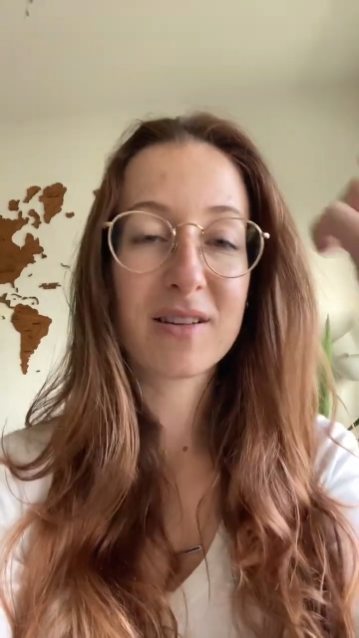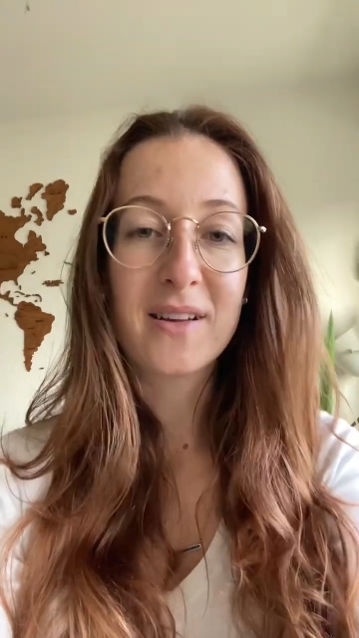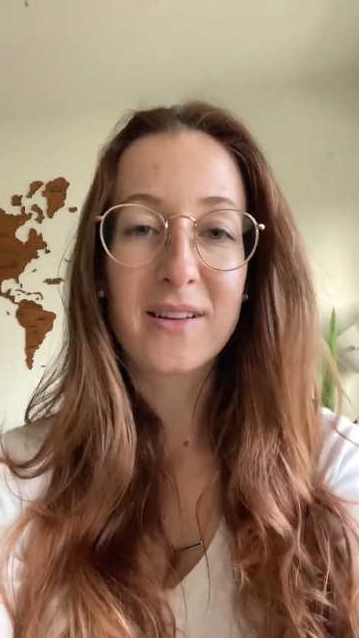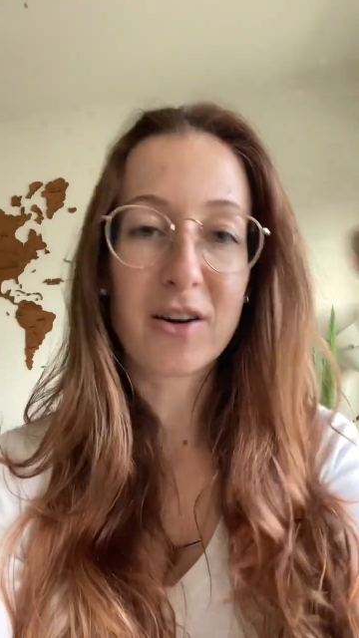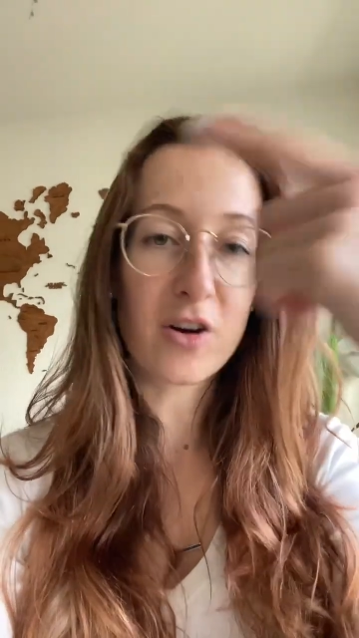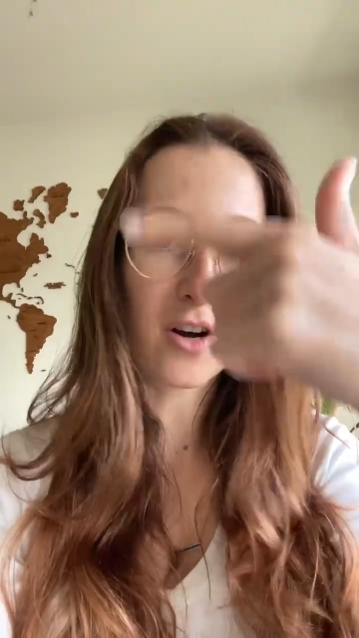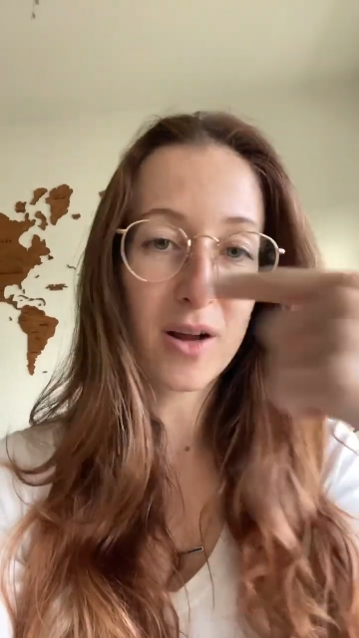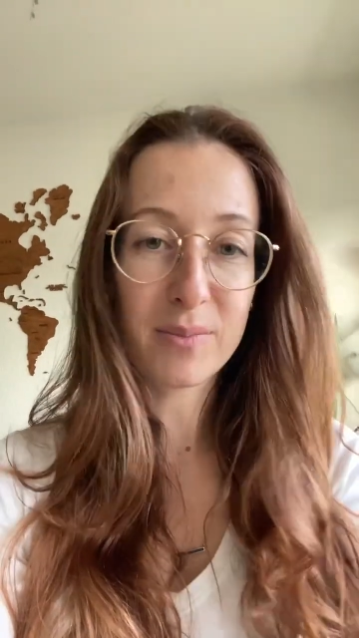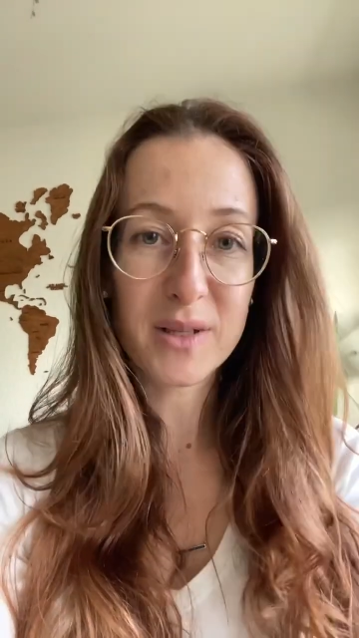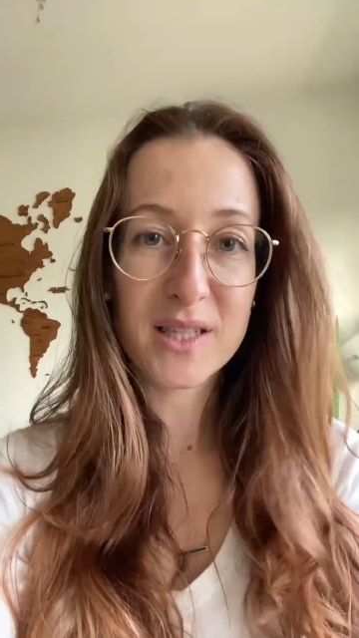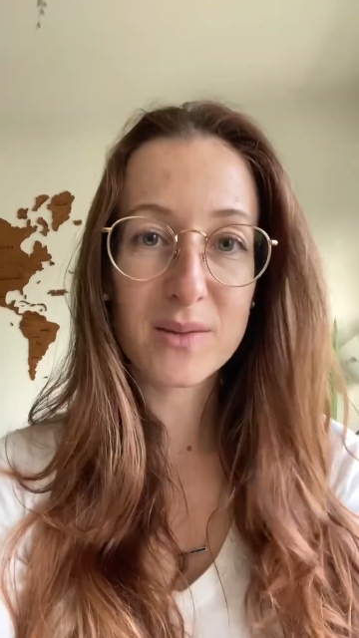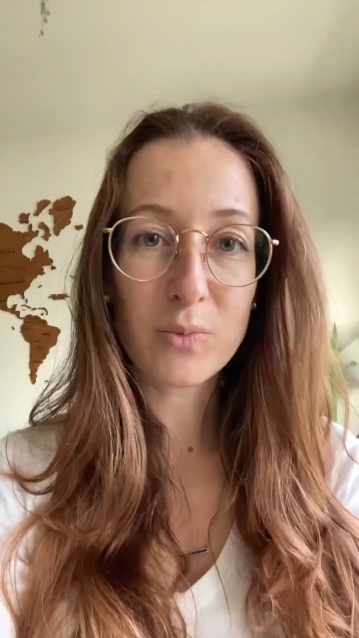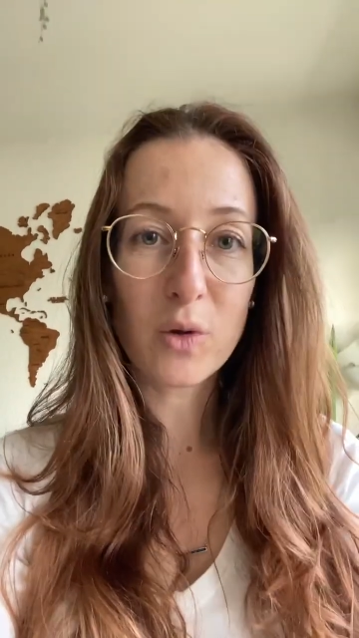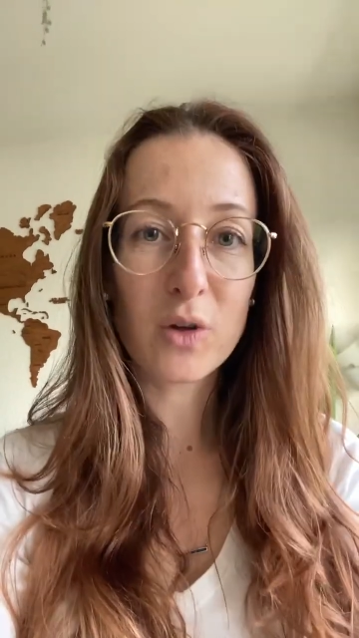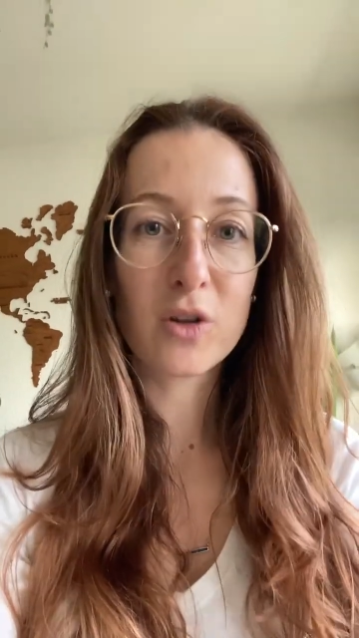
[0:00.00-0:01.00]
that are a bit
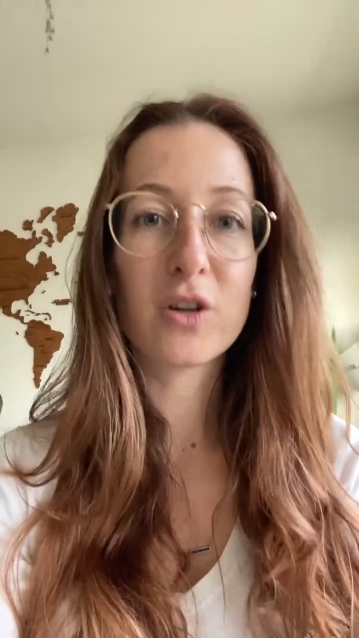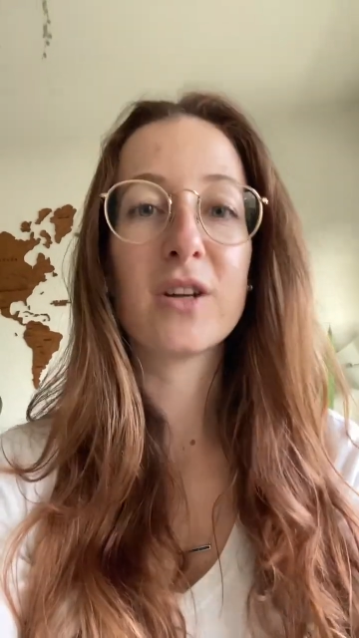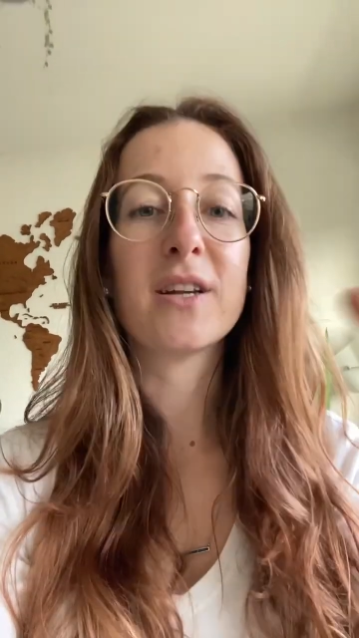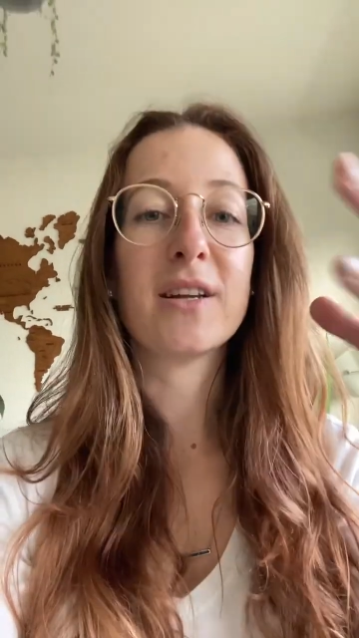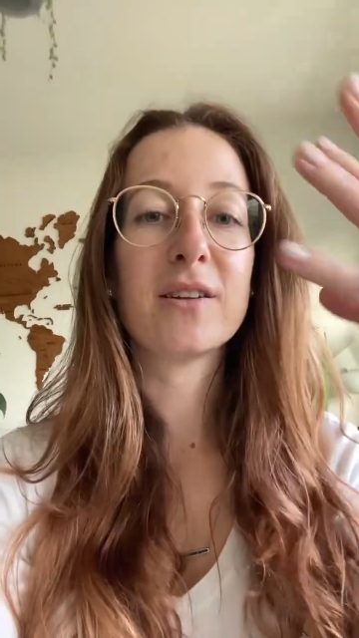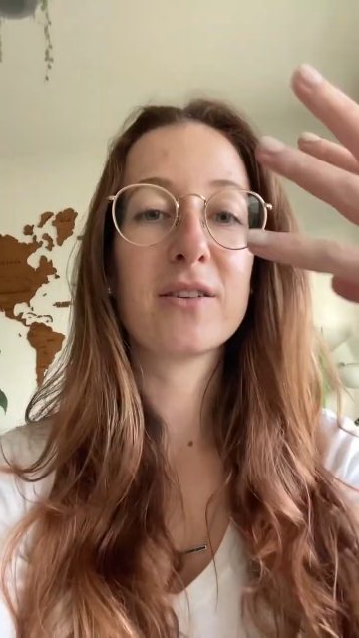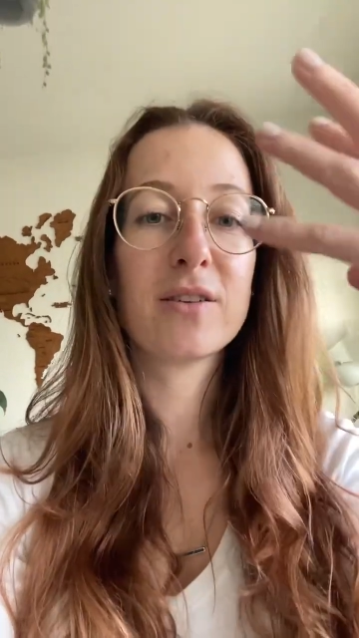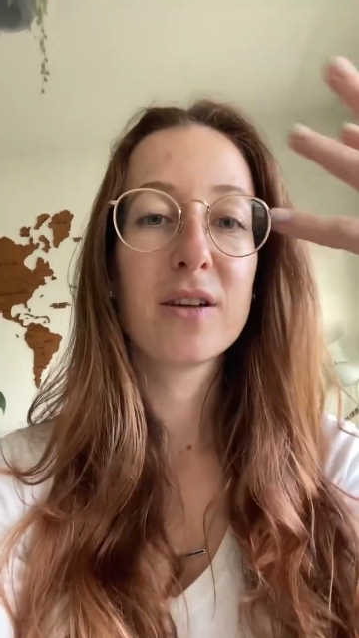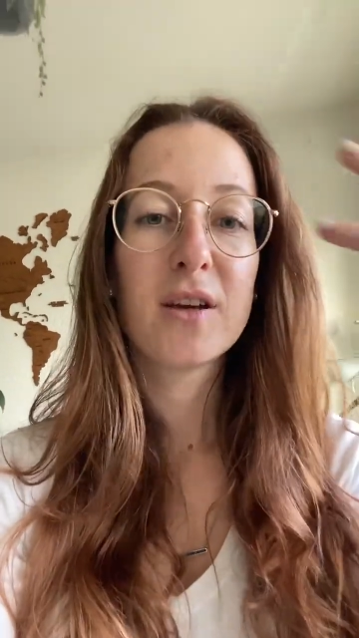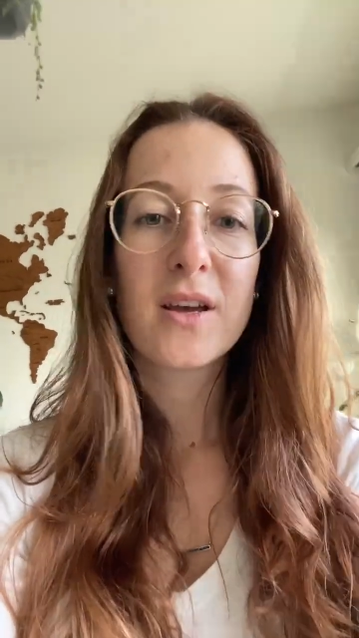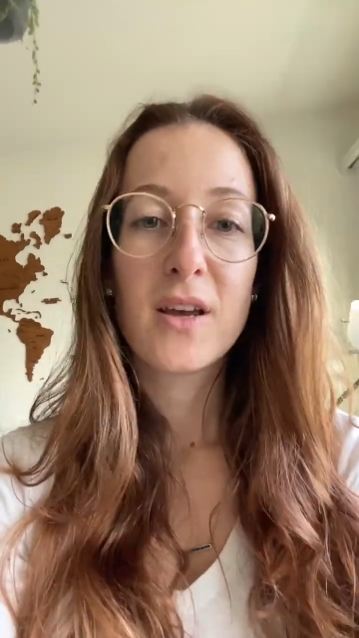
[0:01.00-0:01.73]
smaller, that